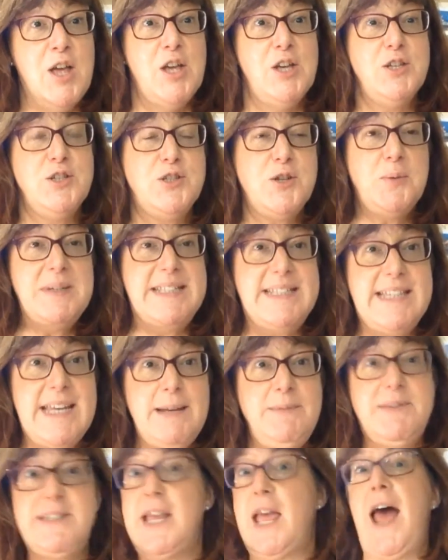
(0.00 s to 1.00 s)
So we
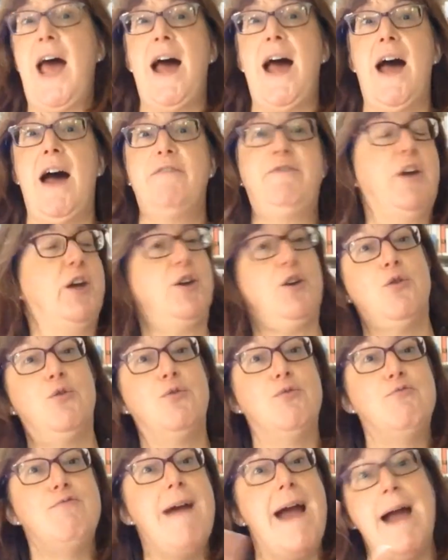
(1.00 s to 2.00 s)
seem to have
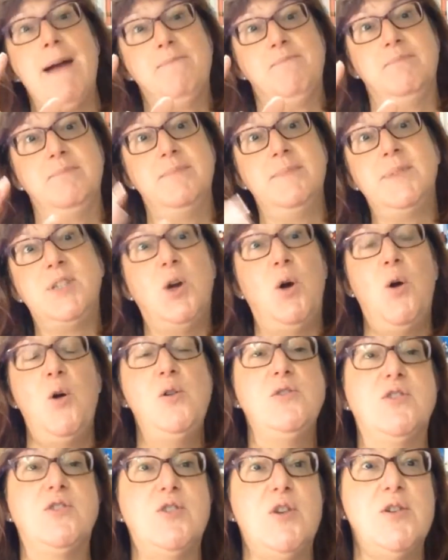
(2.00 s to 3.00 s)
crammed
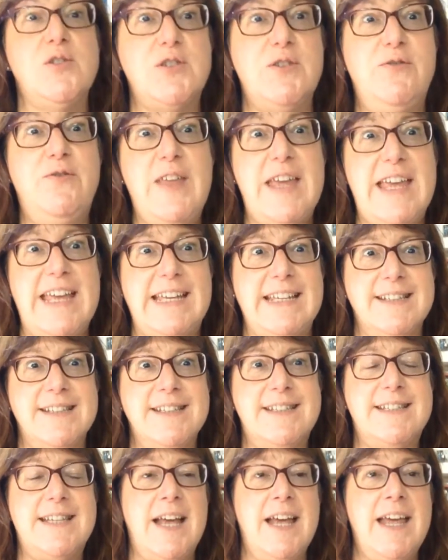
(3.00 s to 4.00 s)
all sorts of
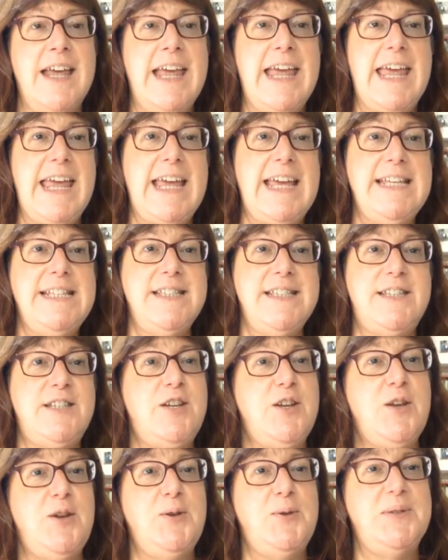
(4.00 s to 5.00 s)
things
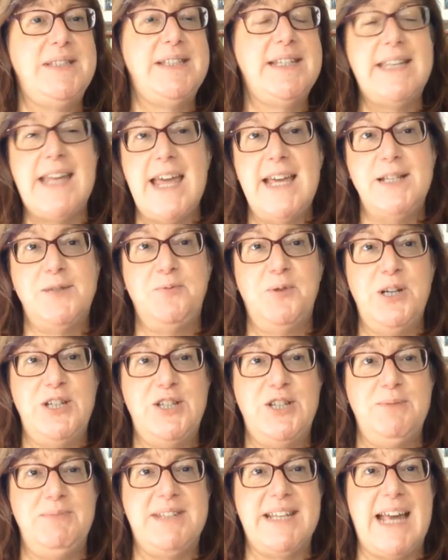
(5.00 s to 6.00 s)
into today's
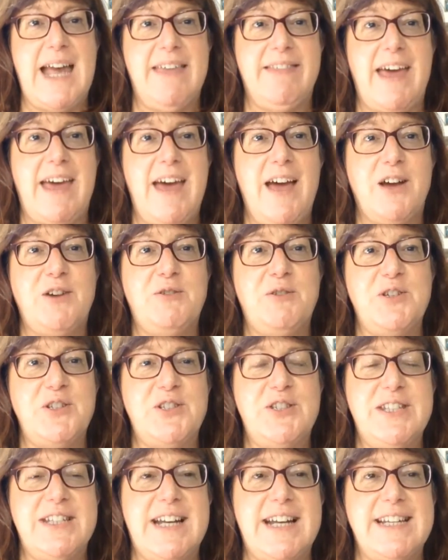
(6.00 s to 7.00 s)
worship together
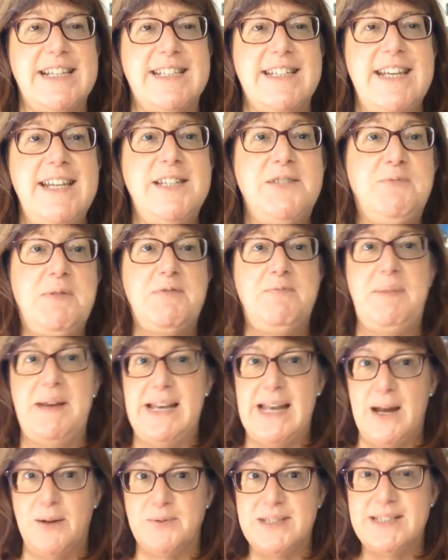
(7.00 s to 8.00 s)
across the diocese. We've been
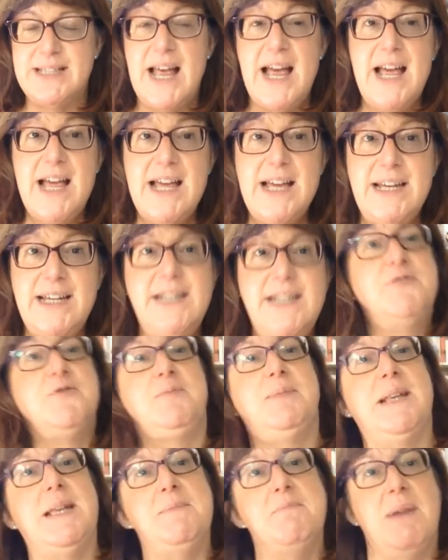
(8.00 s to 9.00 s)
outside,
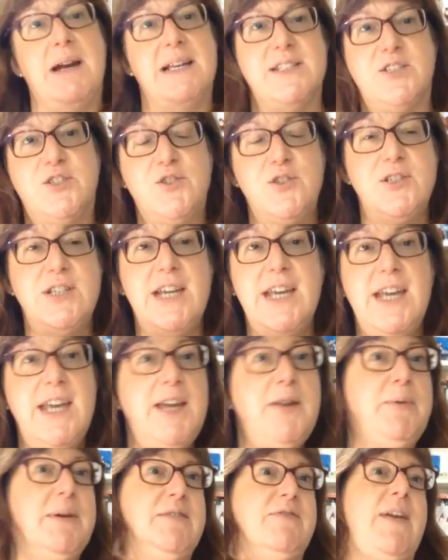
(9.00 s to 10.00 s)
we've been in my
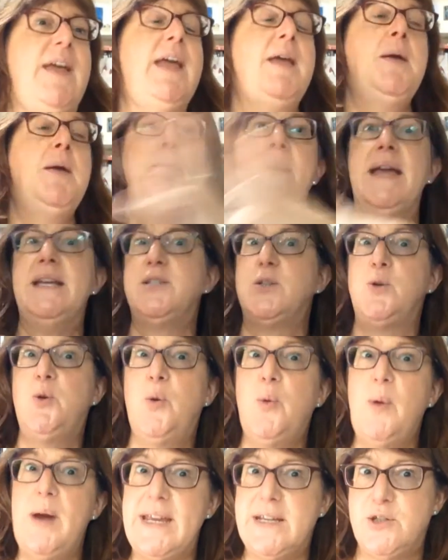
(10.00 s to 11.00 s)
study, we've made a
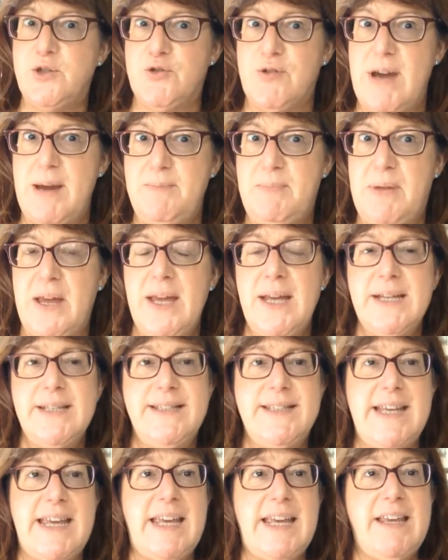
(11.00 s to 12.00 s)
quick trip
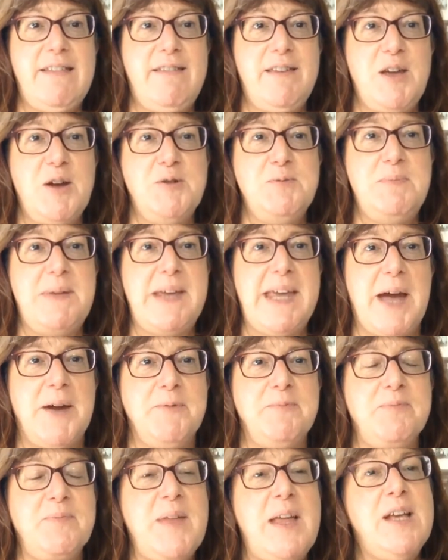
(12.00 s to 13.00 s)
to Ethiopia.
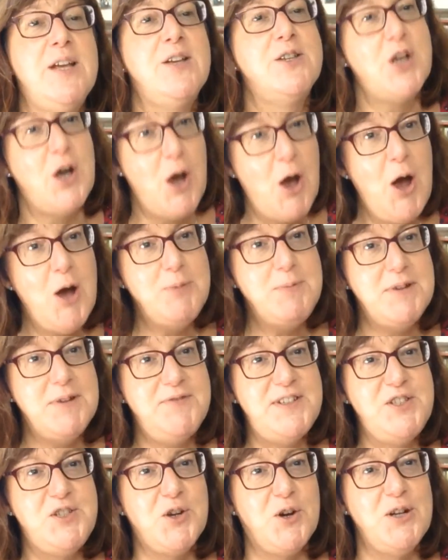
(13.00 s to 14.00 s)
So I hope you've
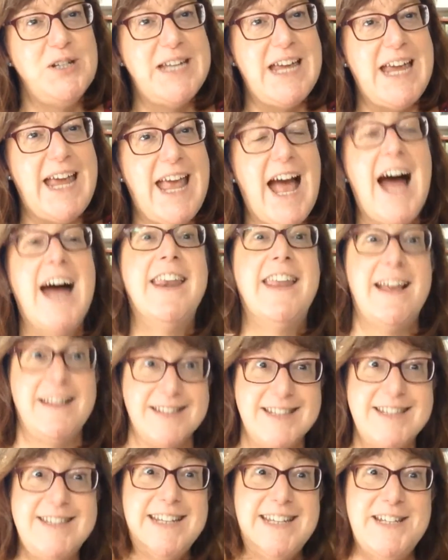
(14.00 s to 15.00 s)
enjoyed it, and I'll
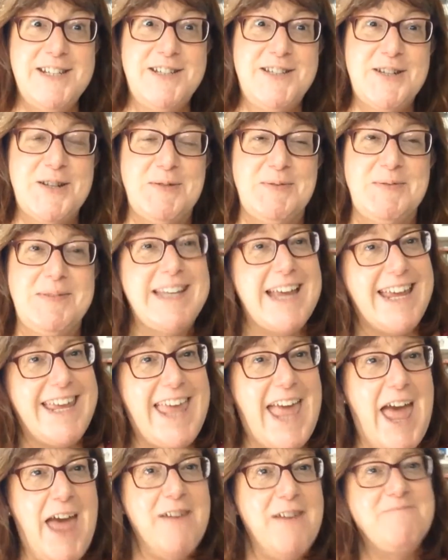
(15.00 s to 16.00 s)
see you soon. Take
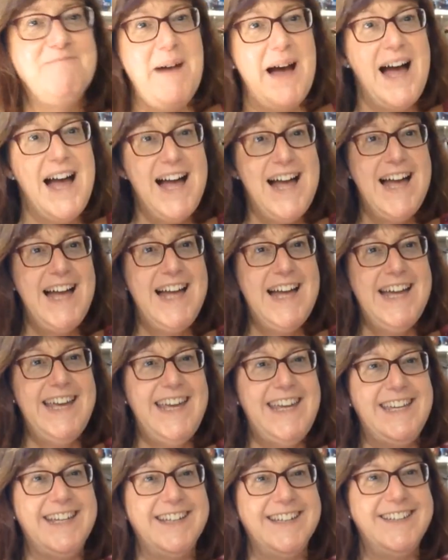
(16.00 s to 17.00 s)
care.
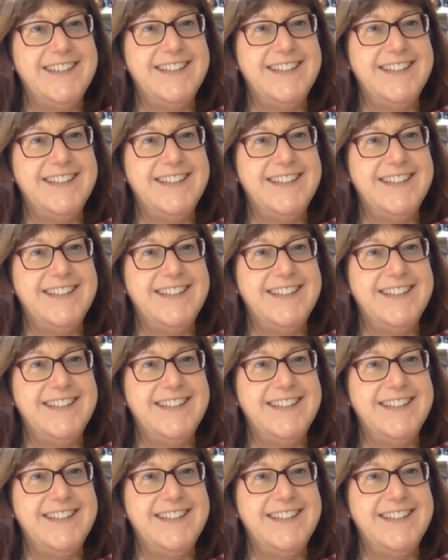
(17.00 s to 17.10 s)
Bye.